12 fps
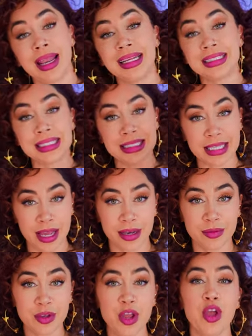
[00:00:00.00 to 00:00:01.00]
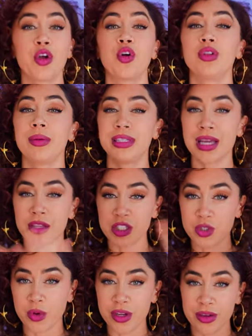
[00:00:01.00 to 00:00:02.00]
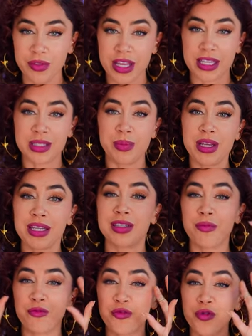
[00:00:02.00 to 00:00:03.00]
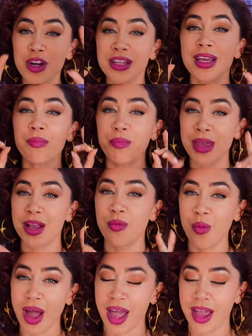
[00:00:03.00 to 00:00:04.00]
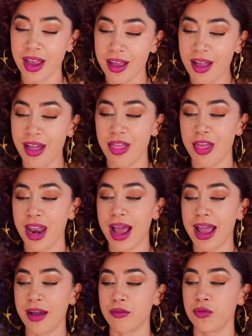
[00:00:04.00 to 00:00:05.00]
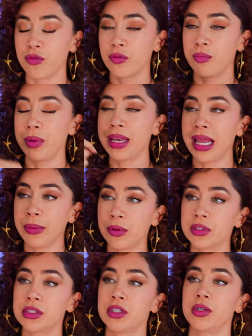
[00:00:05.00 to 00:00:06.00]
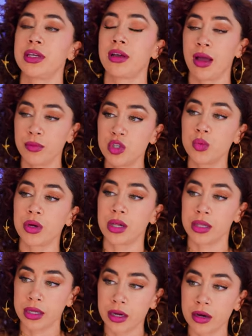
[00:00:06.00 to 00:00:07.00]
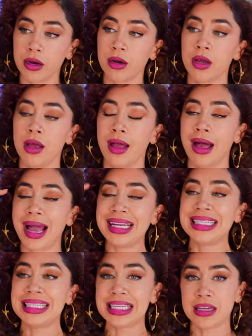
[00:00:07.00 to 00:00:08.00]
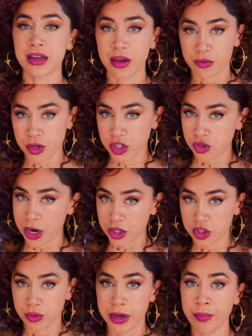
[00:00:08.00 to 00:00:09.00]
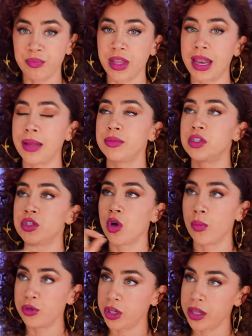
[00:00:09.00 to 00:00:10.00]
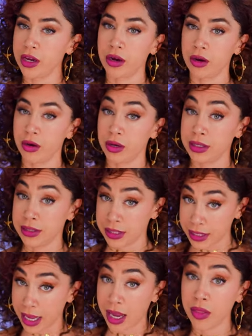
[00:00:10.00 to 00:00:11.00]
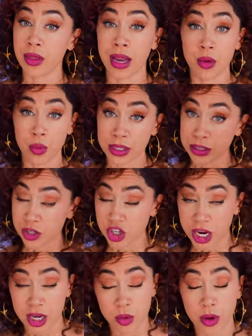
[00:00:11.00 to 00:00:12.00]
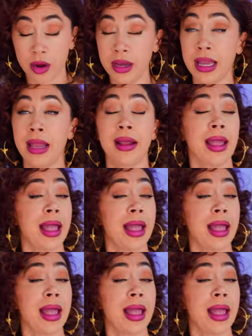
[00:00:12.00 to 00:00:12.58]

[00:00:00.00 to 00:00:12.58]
nicely done, who let me tell the story of this because a really big way that I have been able to come to a clear idea of restructuring and I'm so much clearer today than I was in January and a